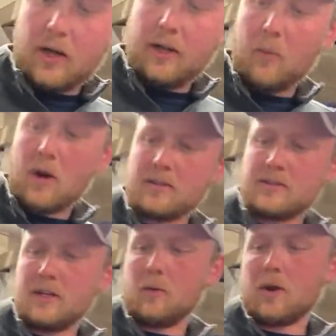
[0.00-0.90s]
uh, you want
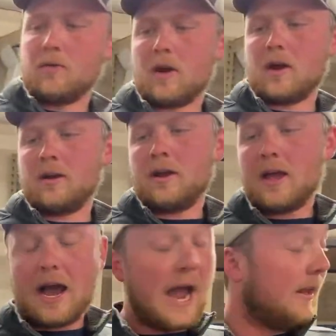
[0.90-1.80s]
to you want to run.
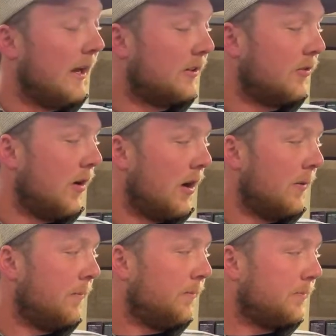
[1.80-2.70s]
I like to run
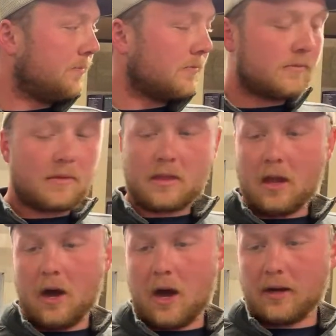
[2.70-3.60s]

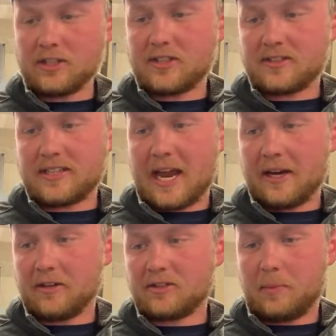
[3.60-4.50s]
uh, just a
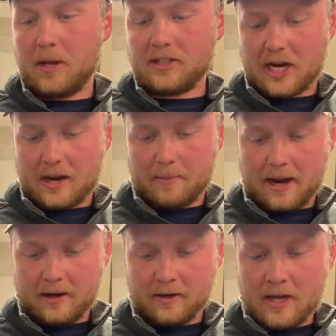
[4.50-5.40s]
staggered split shot
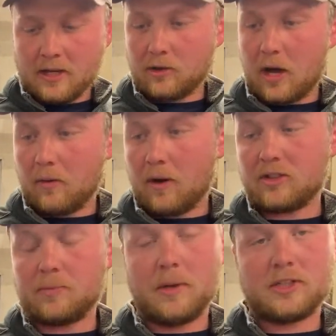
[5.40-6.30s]
pattern. So I'll run
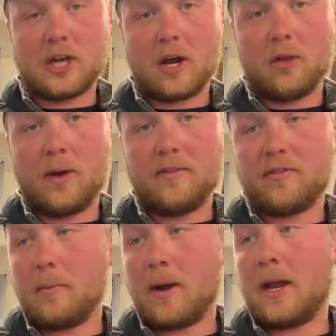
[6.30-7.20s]
split shot all the way
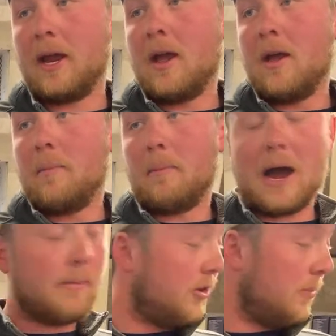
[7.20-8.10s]
from my
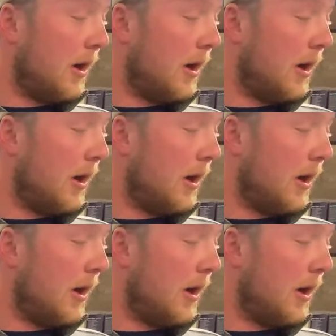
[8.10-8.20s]
bobber to my